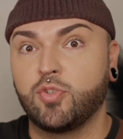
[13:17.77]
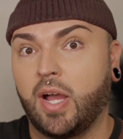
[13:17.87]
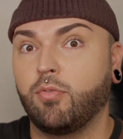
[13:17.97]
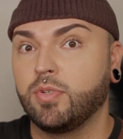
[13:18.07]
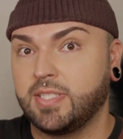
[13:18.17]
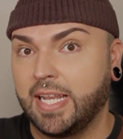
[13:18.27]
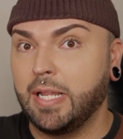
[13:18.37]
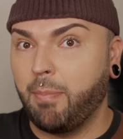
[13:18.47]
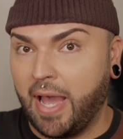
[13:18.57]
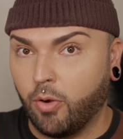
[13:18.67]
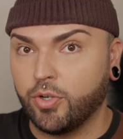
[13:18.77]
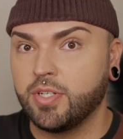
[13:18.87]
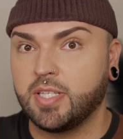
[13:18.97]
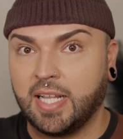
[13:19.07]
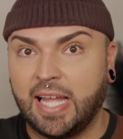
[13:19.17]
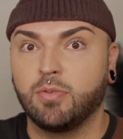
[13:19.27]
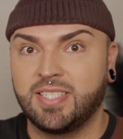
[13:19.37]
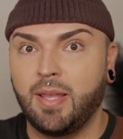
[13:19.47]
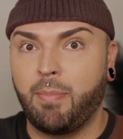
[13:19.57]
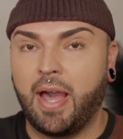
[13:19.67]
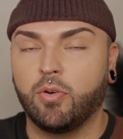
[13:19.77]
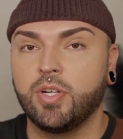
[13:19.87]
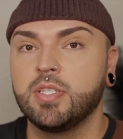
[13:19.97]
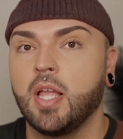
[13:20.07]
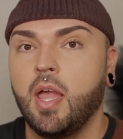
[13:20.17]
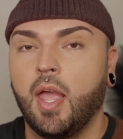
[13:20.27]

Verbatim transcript: travel setting powders, the Cloud Set powders.